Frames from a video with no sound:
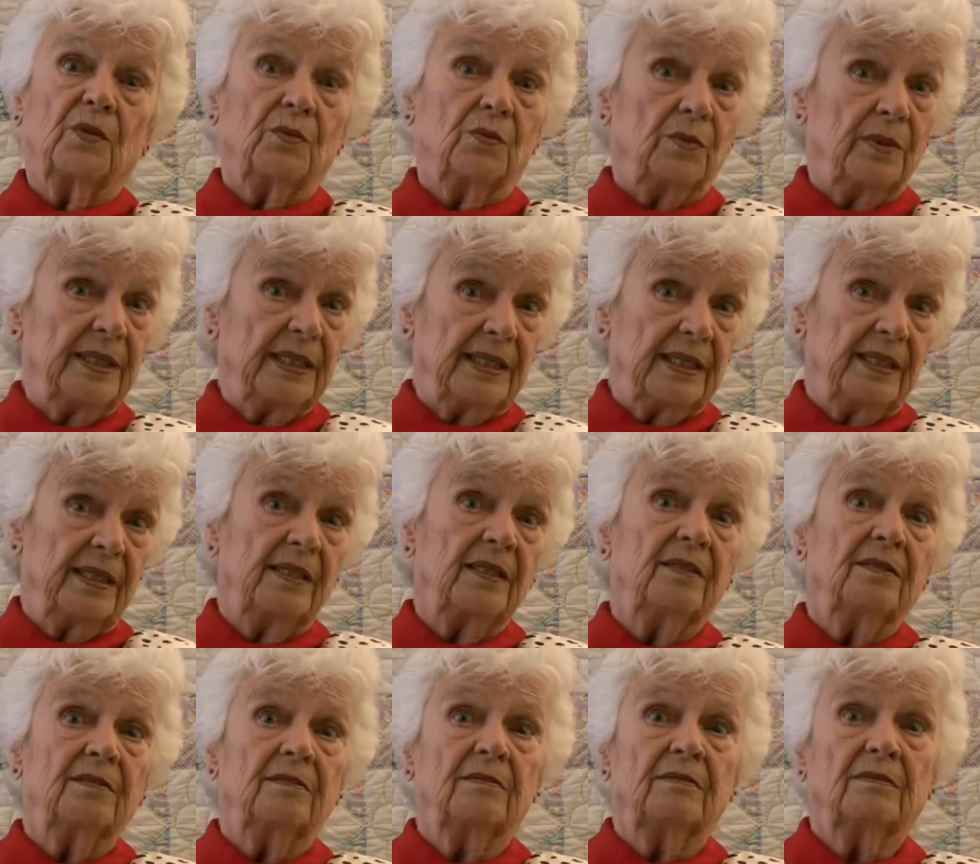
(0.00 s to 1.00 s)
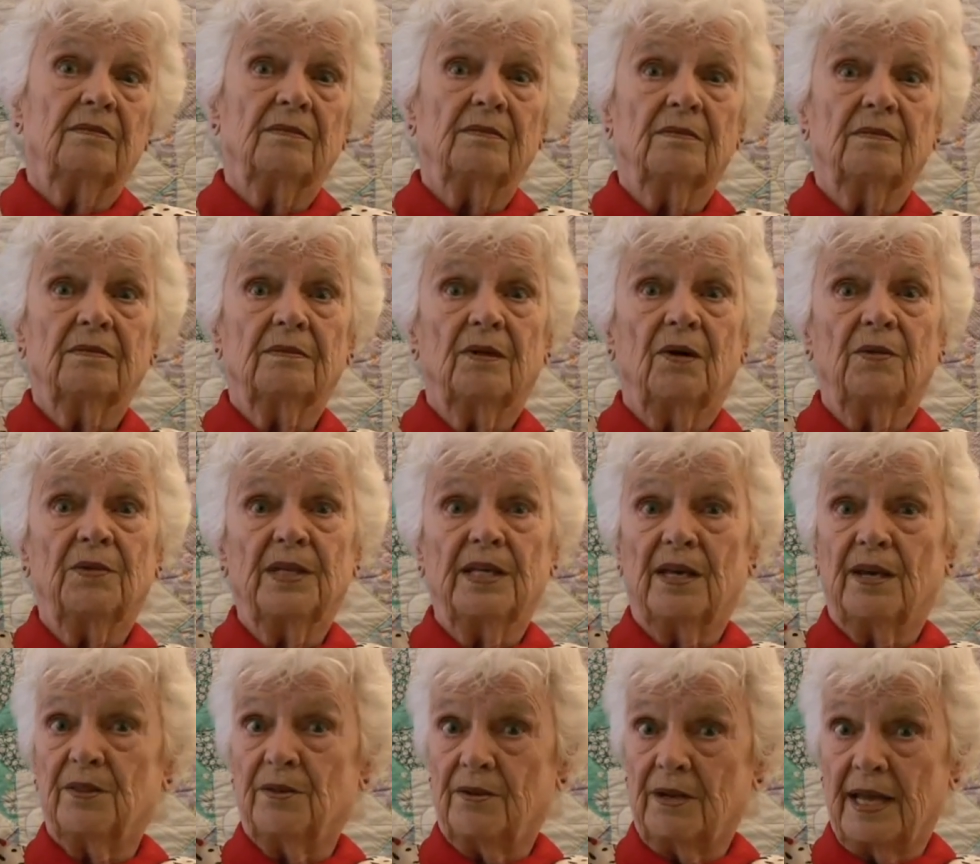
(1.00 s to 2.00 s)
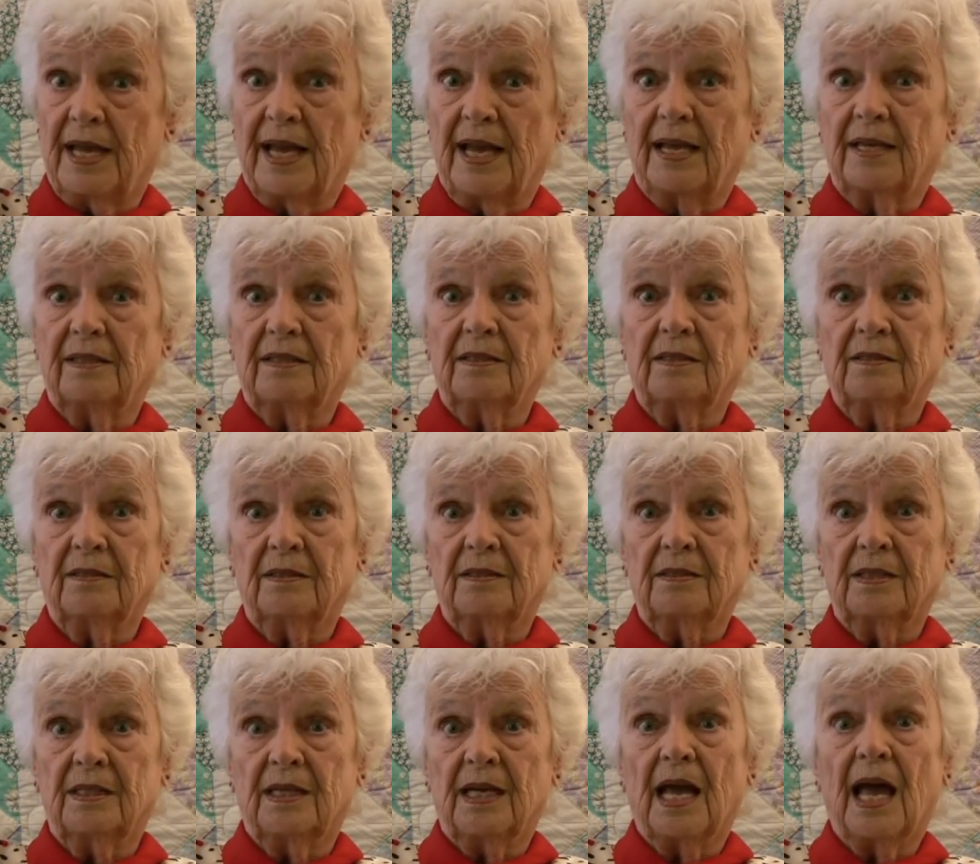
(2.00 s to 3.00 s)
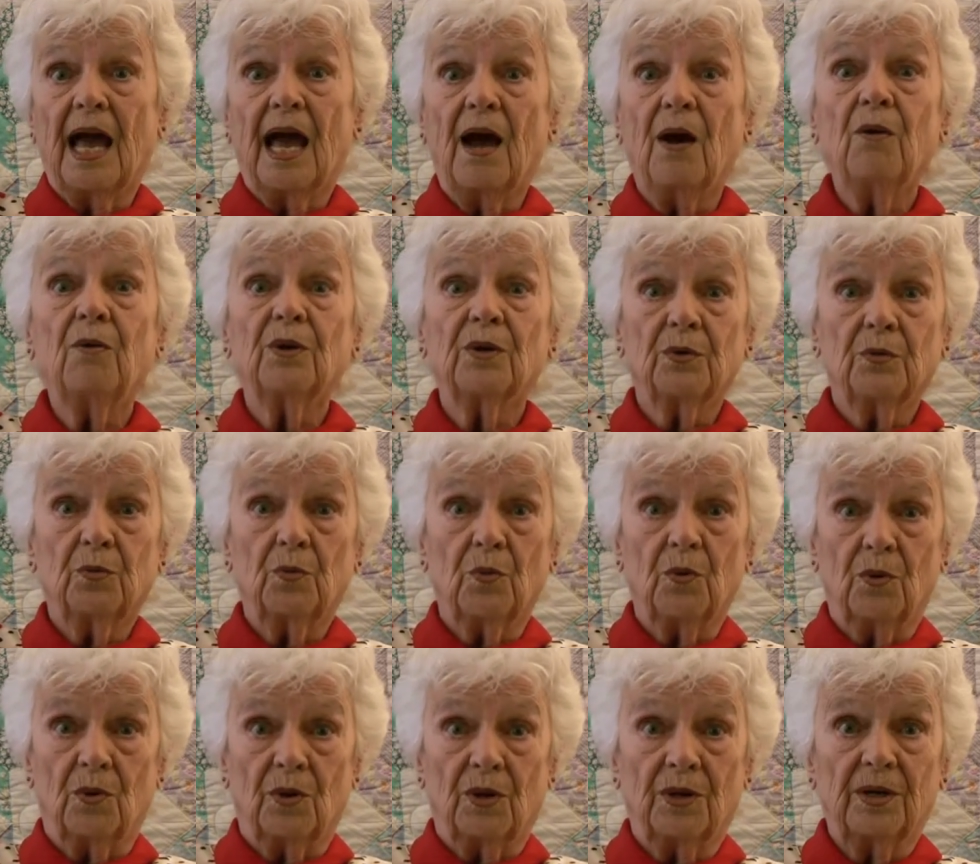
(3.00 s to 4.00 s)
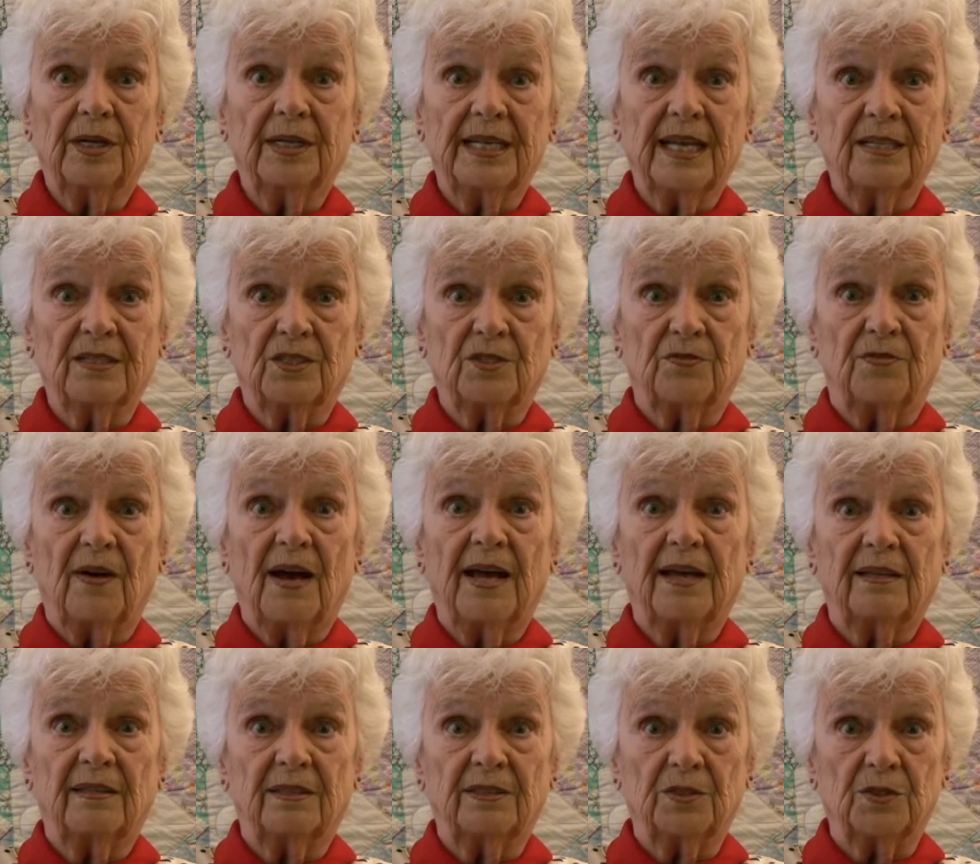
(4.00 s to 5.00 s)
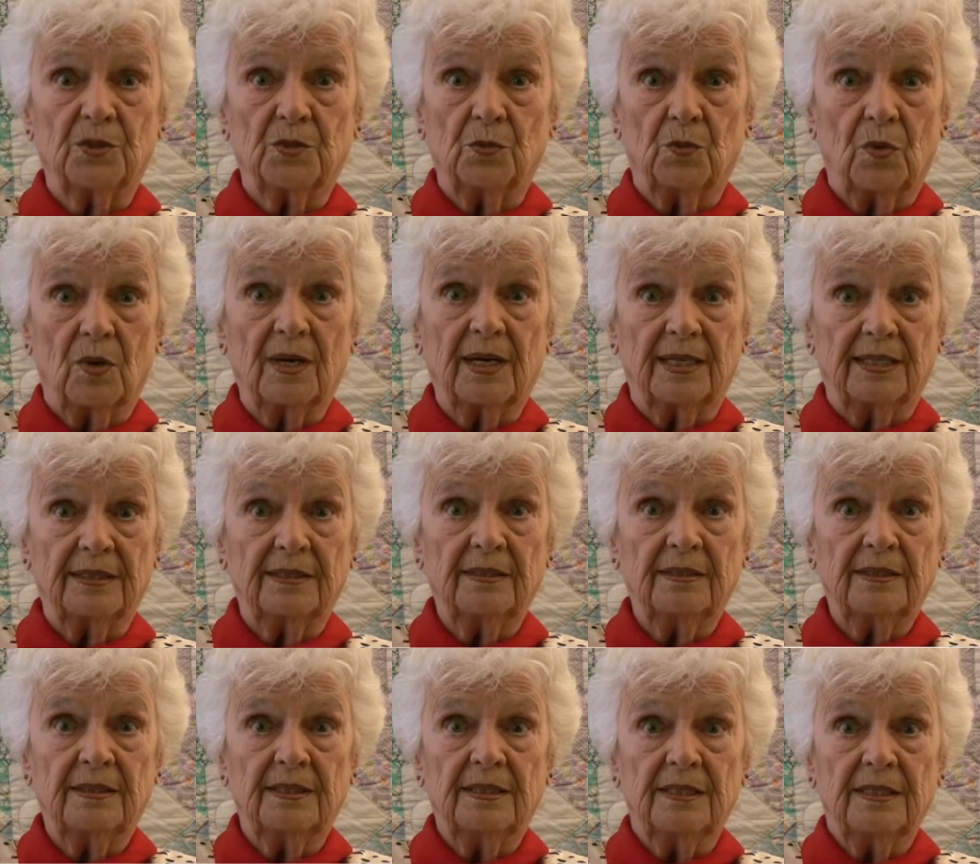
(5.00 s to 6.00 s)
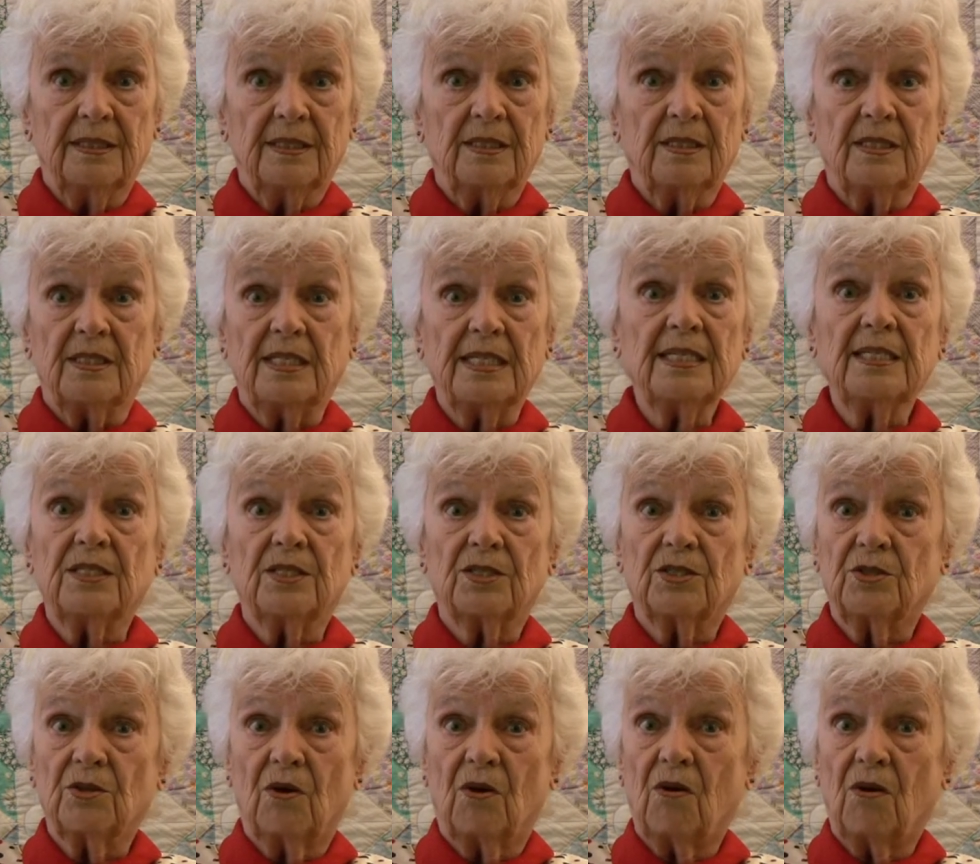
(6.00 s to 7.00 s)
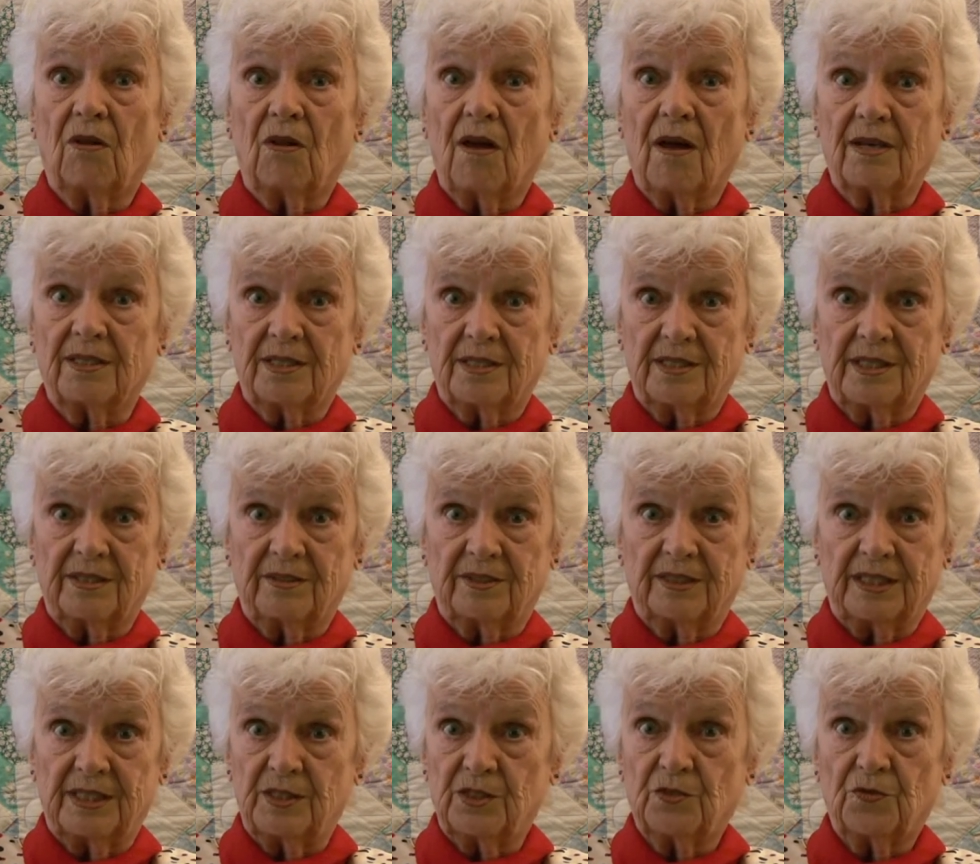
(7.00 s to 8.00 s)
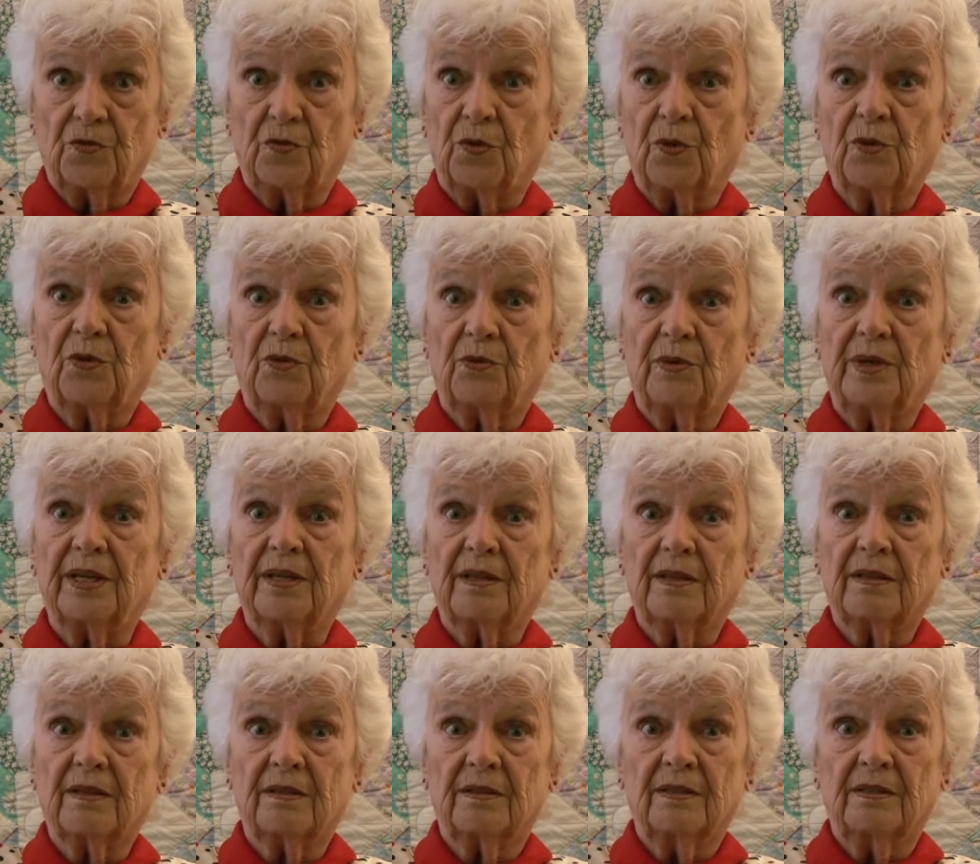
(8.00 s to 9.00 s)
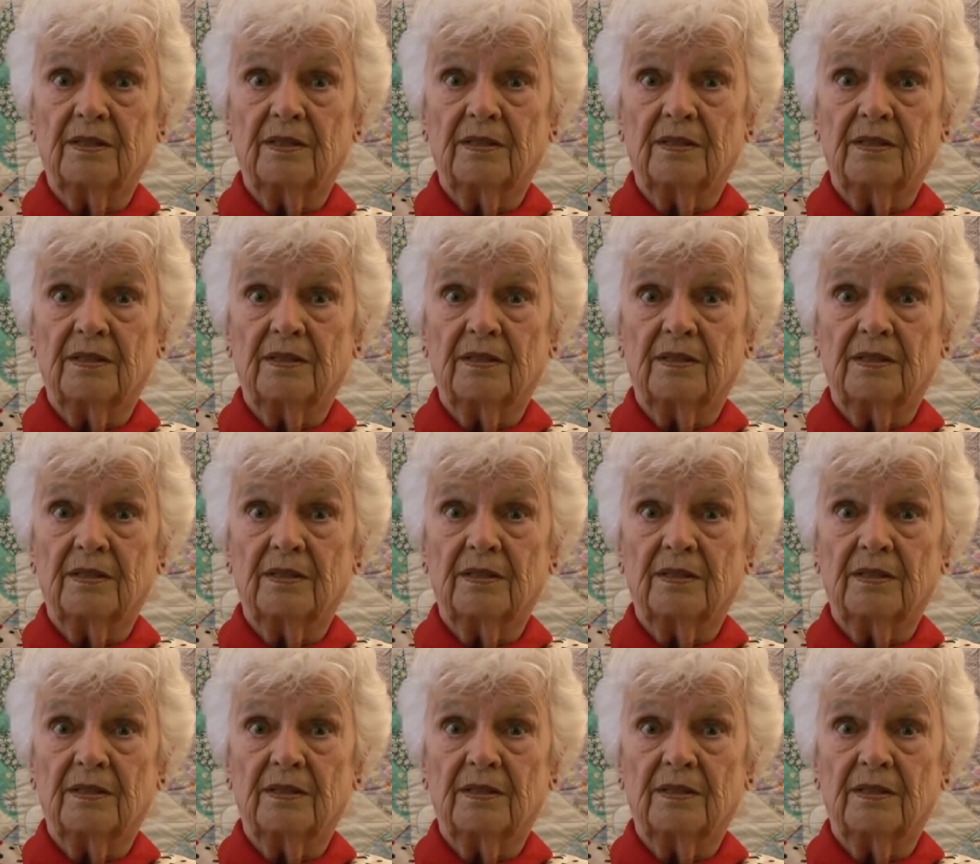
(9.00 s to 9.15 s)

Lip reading: We, on the other hand, our war against violence won, ceased all hostilities forthwith,